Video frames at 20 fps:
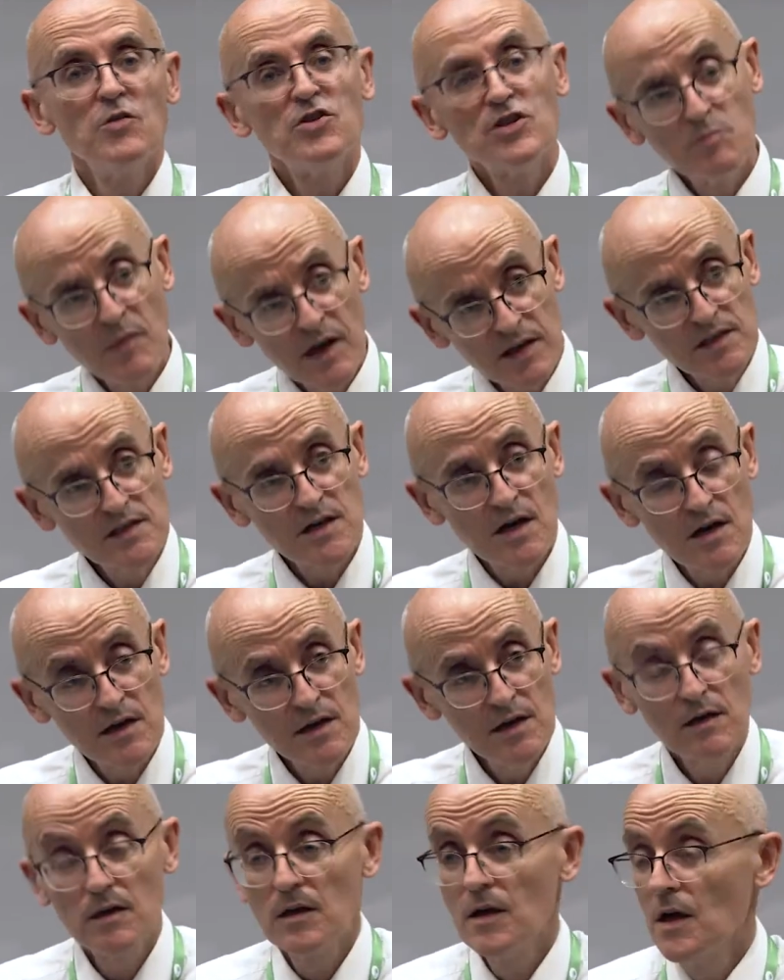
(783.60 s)
She might
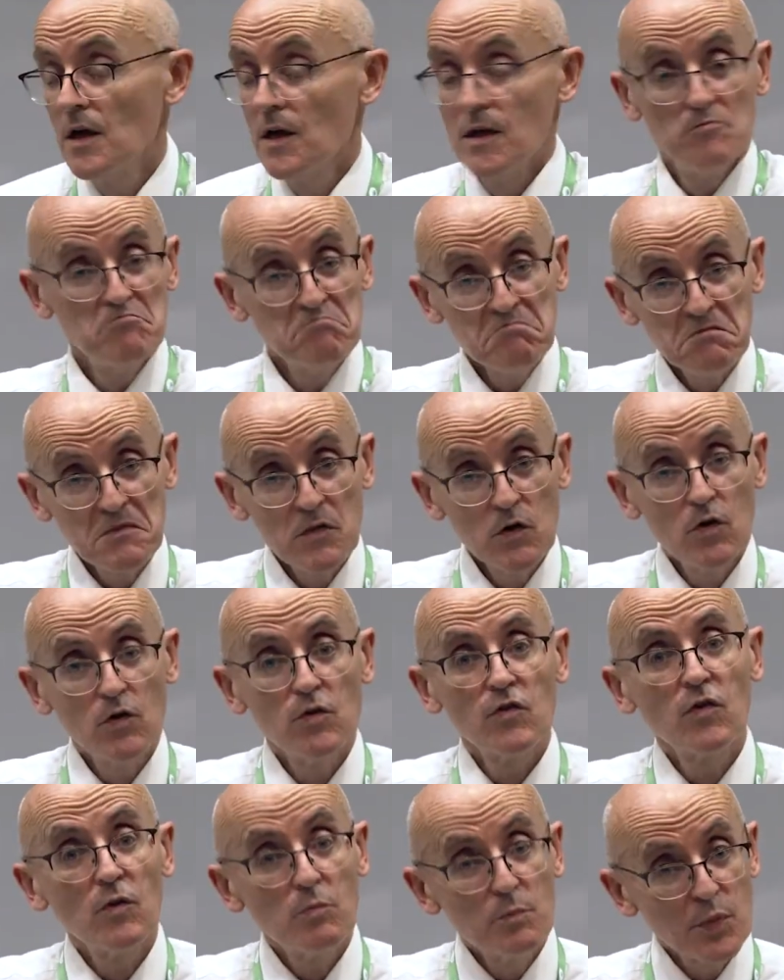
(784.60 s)
die.
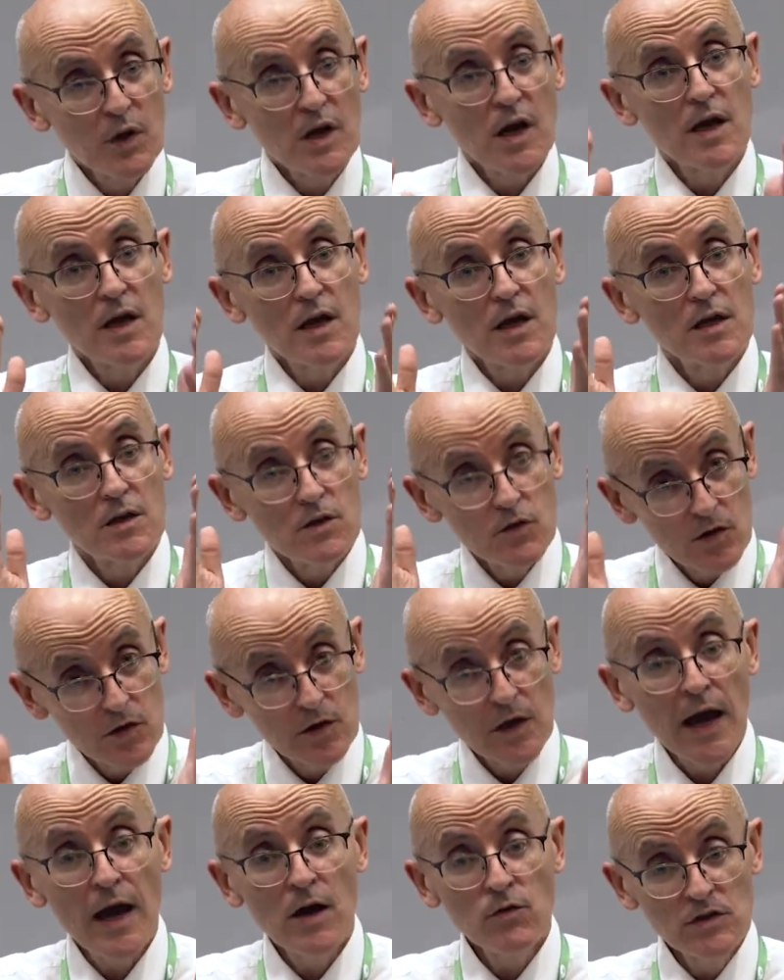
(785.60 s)
But
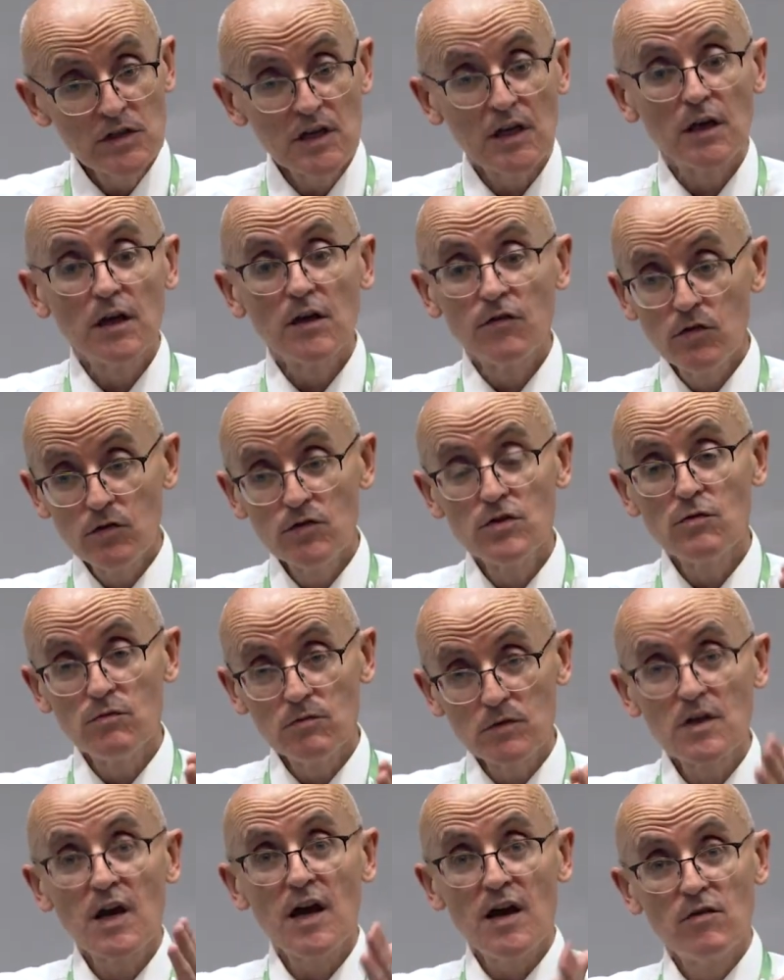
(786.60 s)
counting, if you
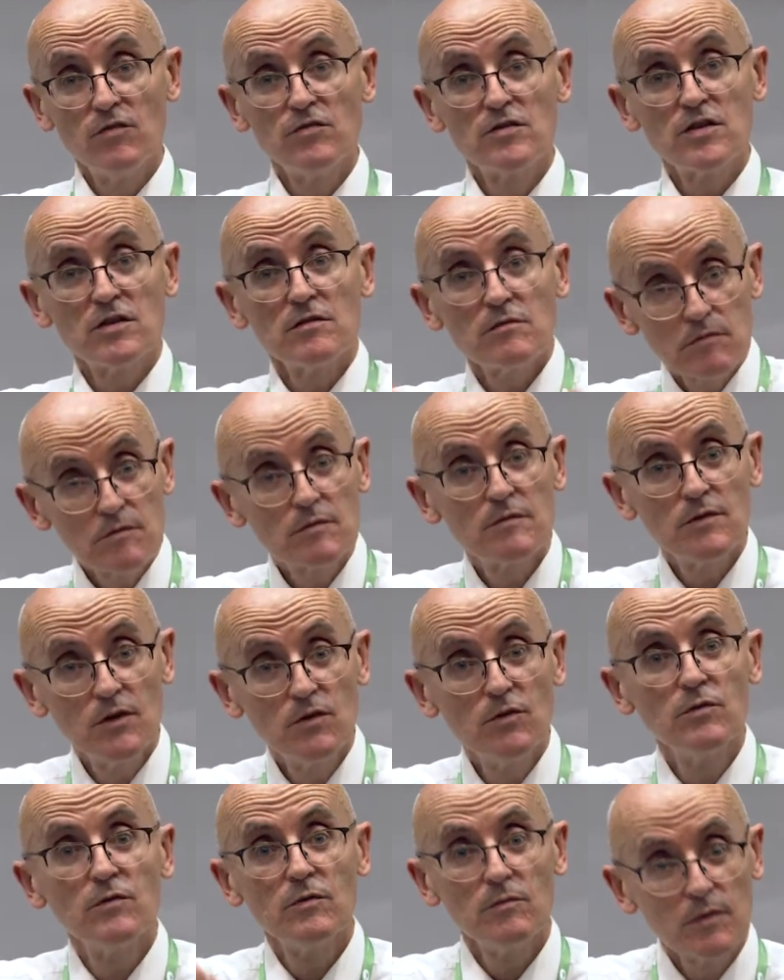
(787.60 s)
don't count,
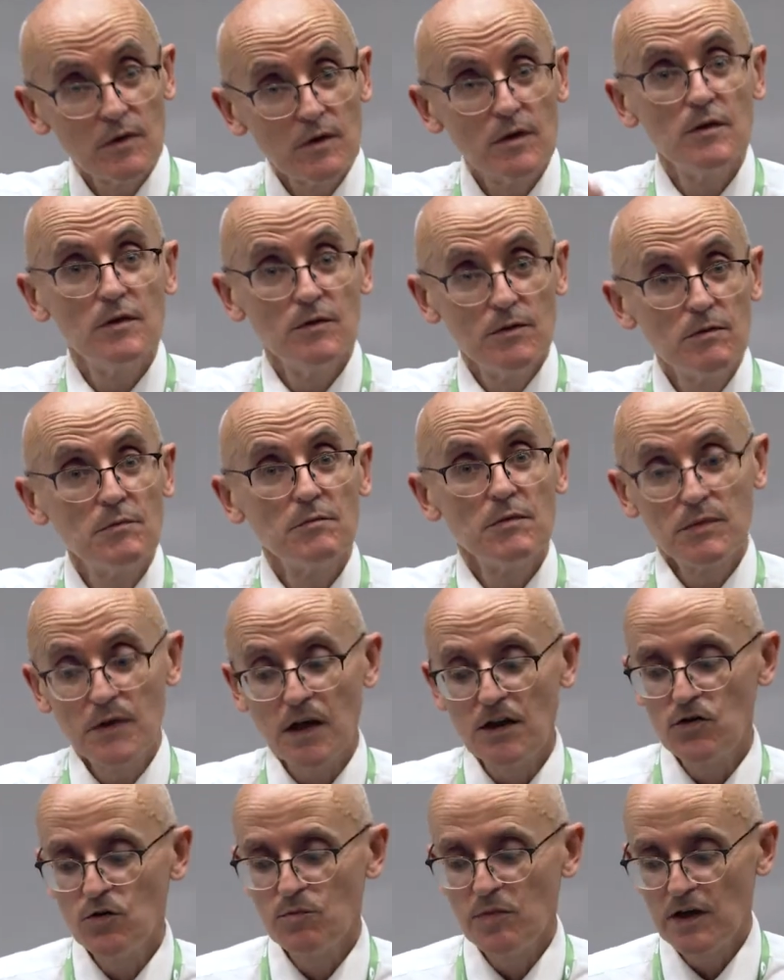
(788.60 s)

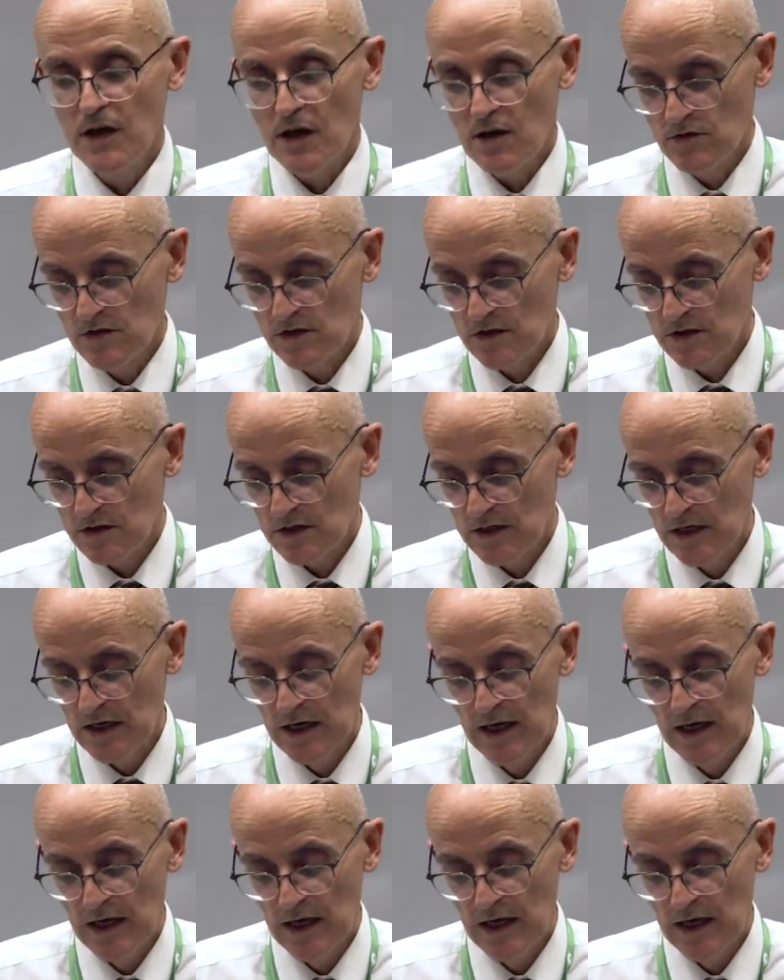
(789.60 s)
can you be counted?